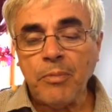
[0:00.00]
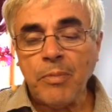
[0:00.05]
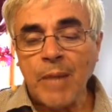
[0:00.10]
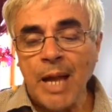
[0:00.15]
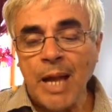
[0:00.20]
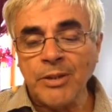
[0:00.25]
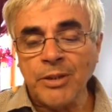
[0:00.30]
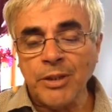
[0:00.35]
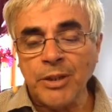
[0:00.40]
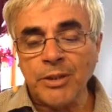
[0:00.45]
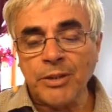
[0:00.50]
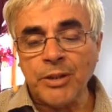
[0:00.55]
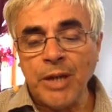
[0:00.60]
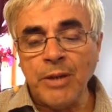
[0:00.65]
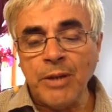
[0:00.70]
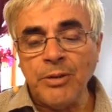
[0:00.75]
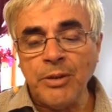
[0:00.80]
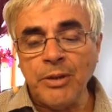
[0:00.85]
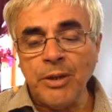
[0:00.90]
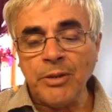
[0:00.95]
As it is
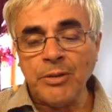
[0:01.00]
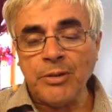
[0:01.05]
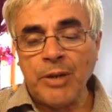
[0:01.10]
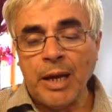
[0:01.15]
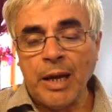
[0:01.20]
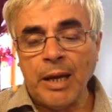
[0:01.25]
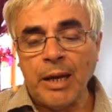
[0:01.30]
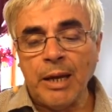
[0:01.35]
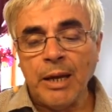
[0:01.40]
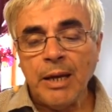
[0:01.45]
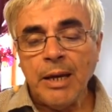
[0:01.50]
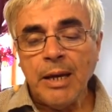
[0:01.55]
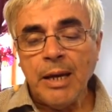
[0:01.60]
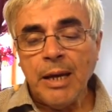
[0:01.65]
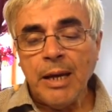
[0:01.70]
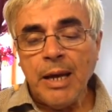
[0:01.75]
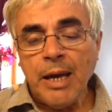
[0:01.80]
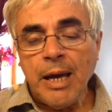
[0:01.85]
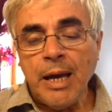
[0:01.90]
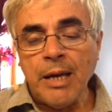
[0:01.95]
said to this day,
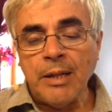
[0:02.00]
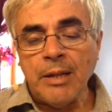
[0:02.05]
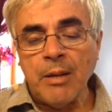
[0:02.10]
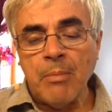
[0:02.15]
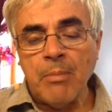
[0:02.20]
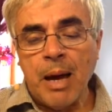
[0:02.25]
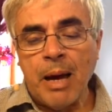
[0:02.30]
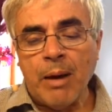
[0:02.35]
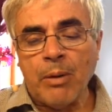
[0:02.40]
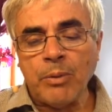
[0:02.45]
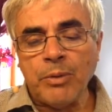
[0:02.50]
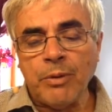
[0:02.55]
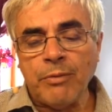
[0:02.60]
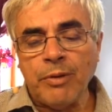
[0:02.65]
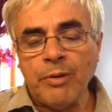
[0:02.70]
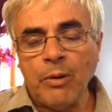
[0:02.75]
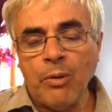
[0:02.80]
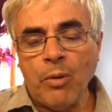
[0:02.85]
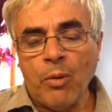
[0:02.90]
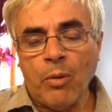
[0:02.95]
in the mount of
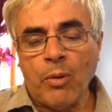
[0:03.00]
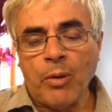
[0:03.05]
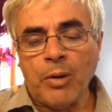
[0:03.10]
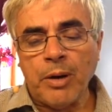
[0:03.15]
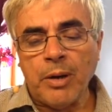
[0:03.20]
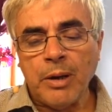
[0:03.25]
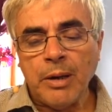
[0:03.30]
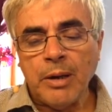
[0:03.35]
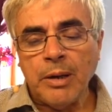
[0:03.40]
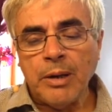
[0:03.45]
the Lord,